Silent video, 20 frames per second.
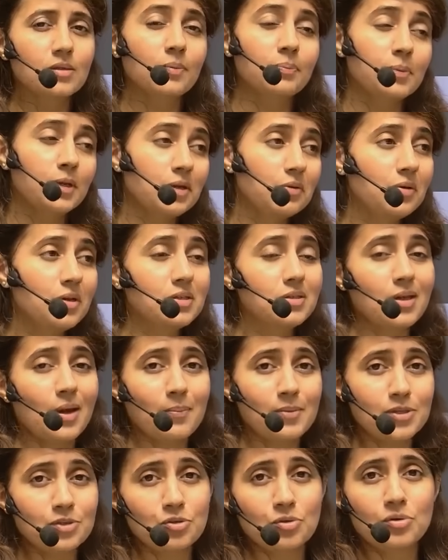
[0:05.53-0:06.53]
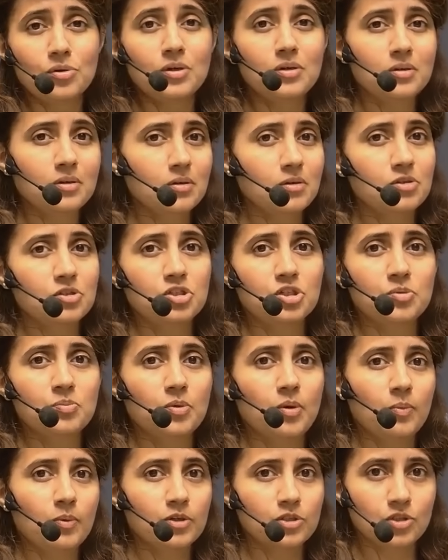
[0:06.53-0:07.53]
the previous Amazon internship
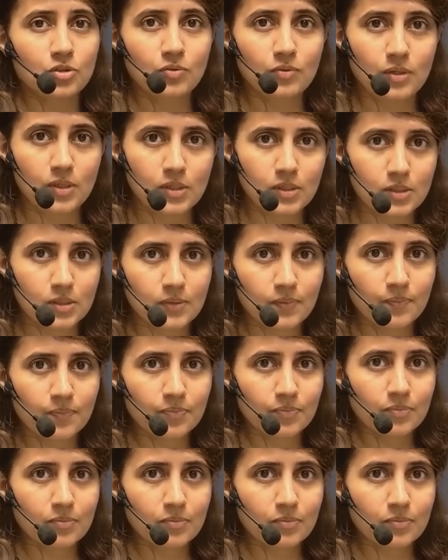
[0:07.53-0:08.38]
opportunities.